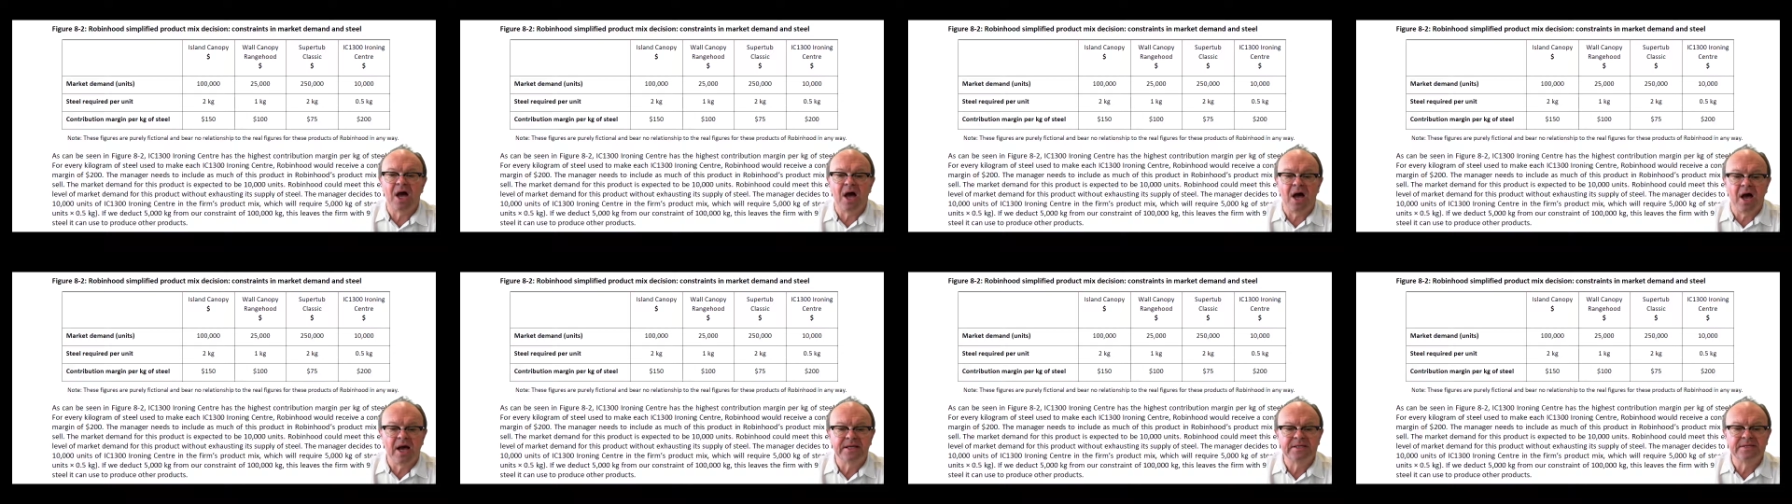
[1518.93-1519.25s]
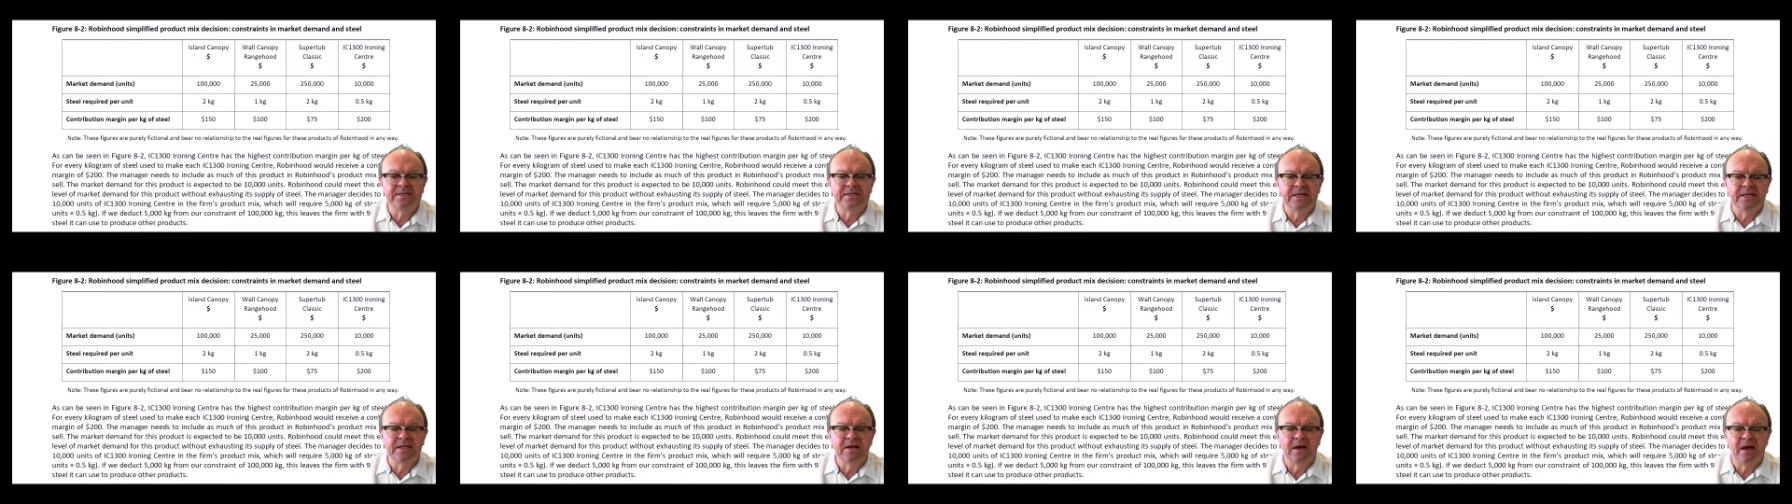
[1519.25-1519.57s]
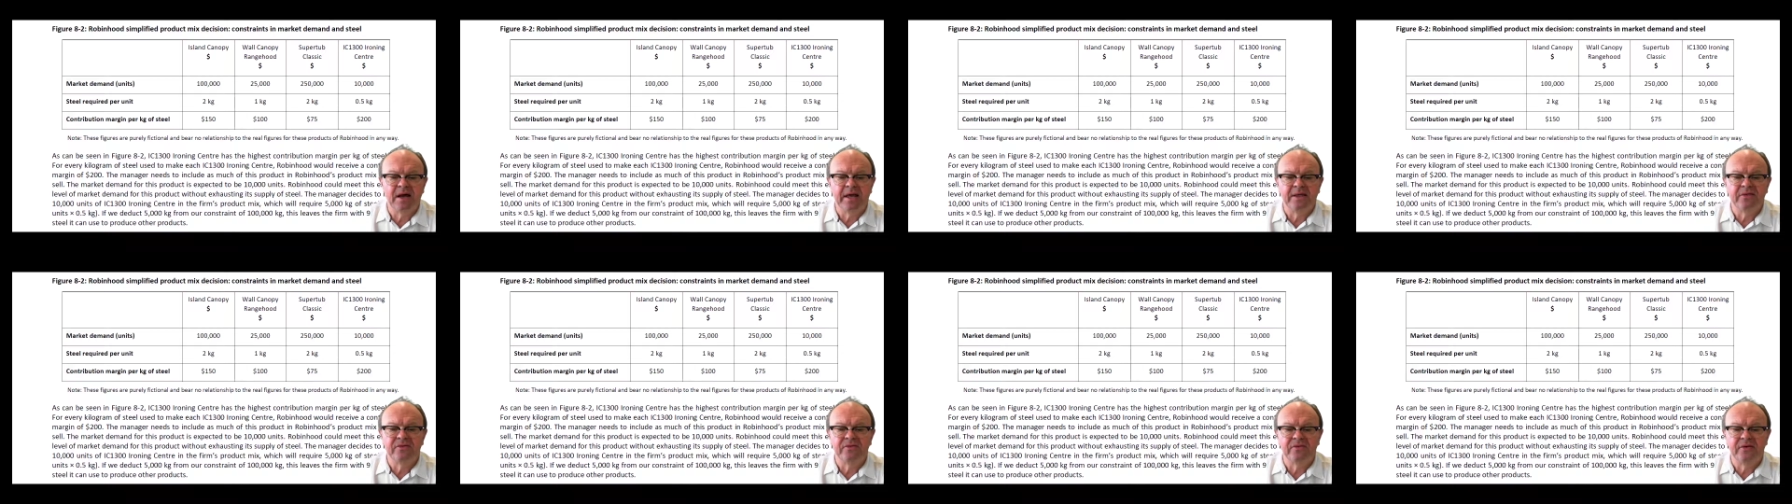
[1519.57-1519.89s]

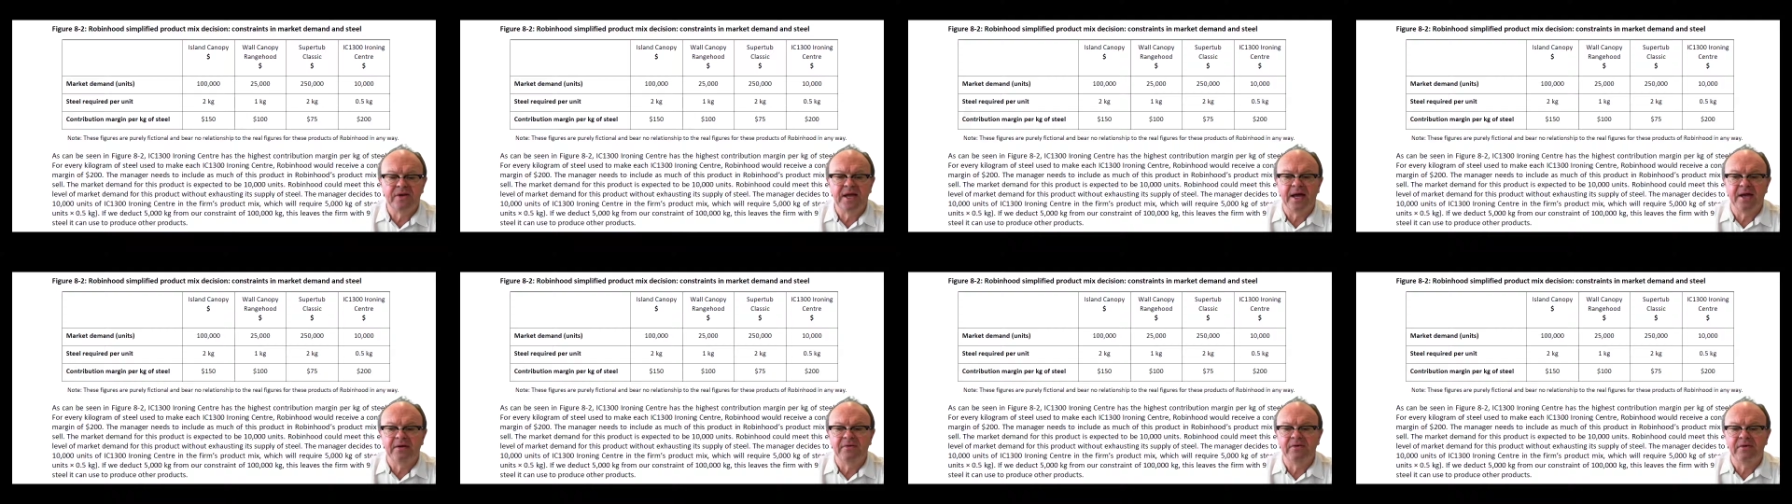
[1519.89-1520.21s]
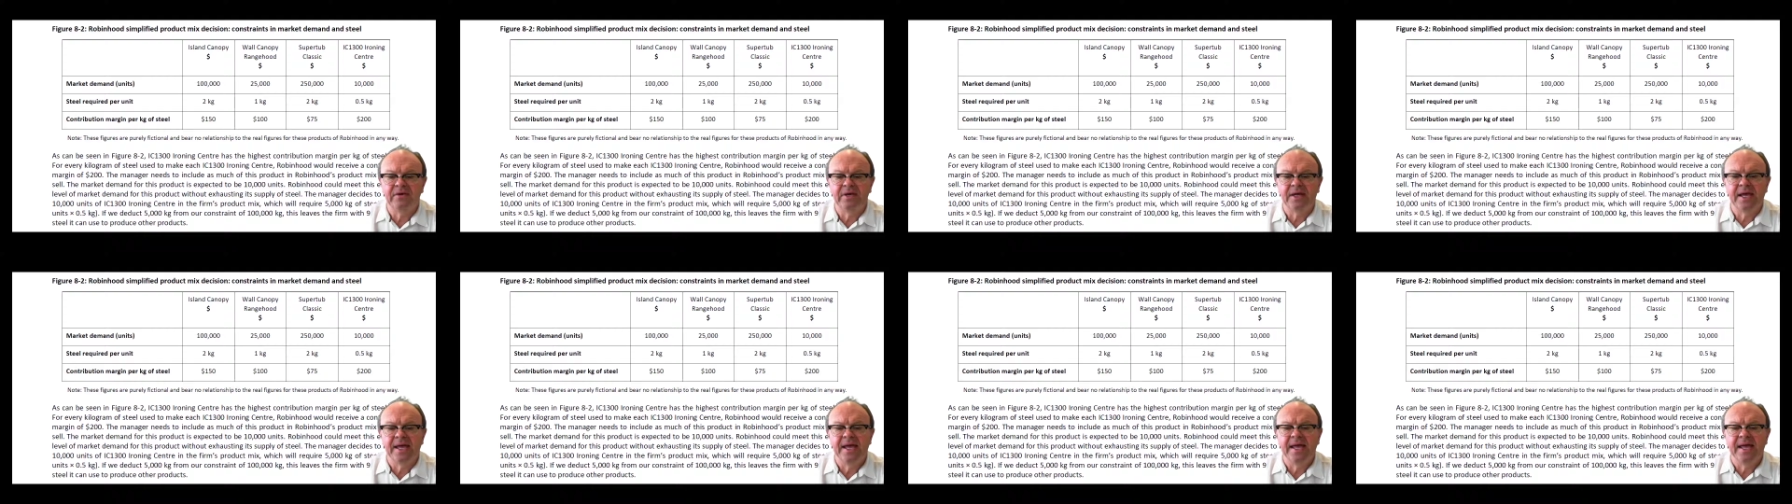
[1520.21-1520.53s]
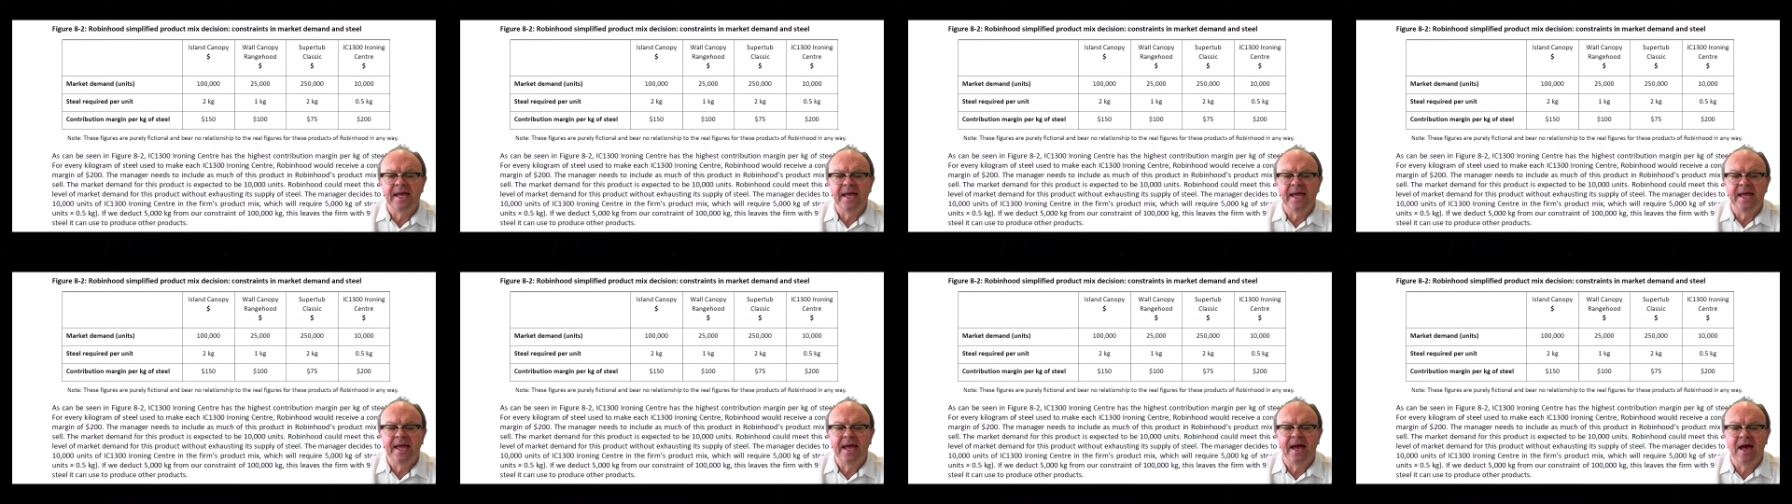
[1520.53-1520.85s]
ACCT11059
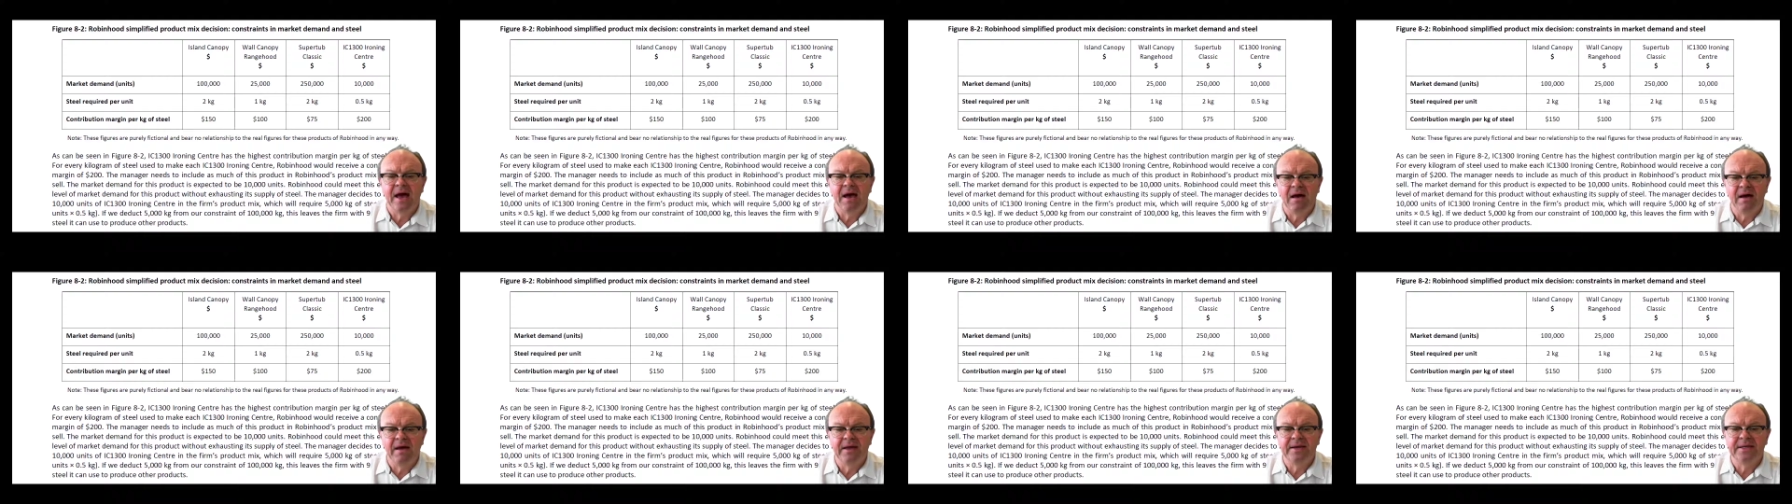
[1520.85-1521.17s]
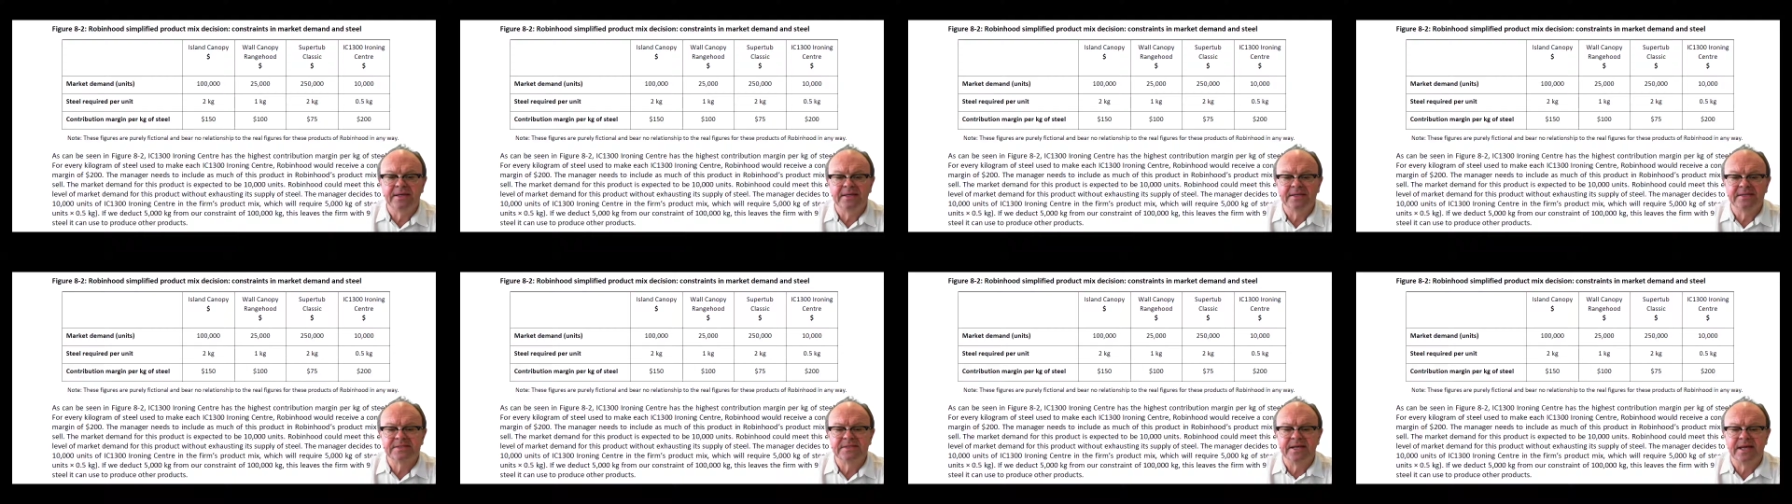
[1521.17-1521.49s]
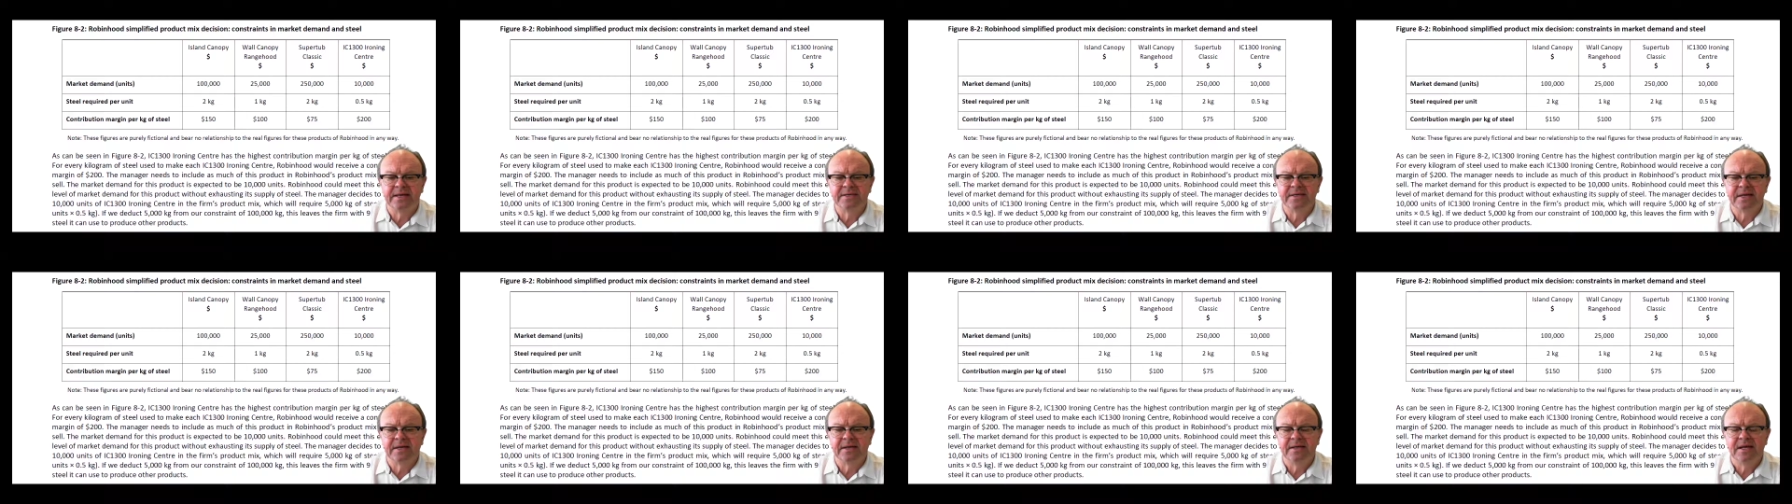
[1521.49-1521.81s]
ironing
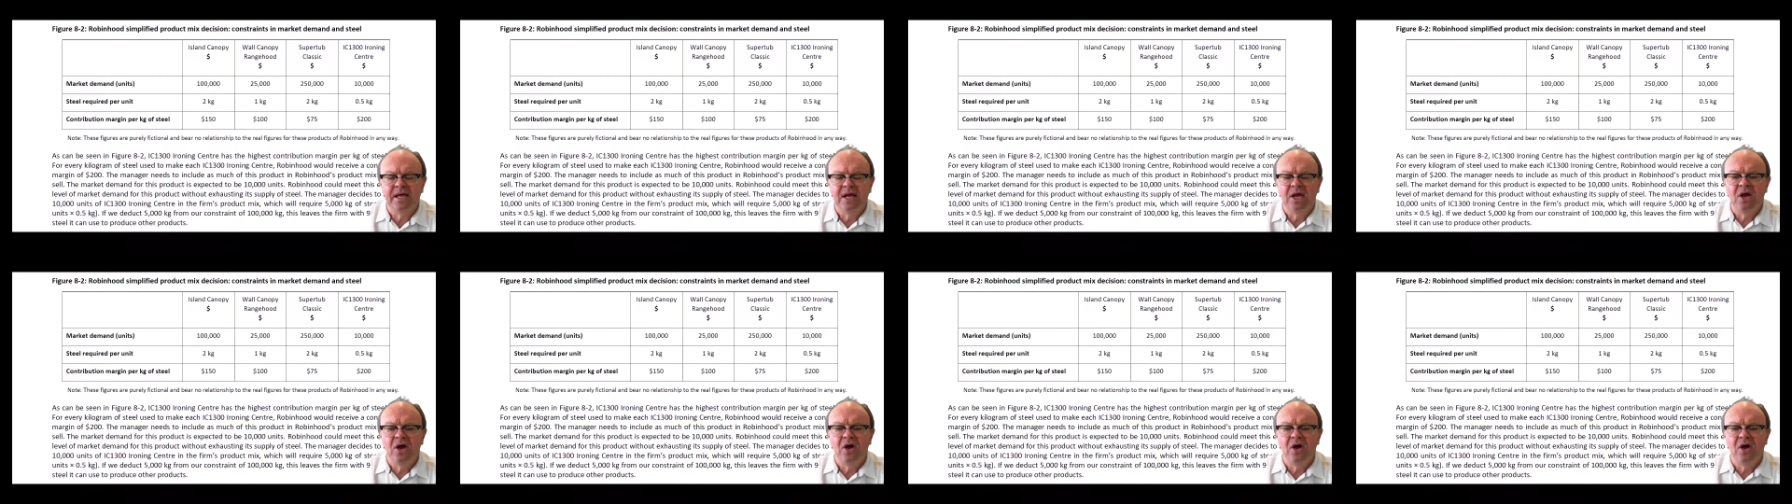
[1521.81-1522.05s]
centre,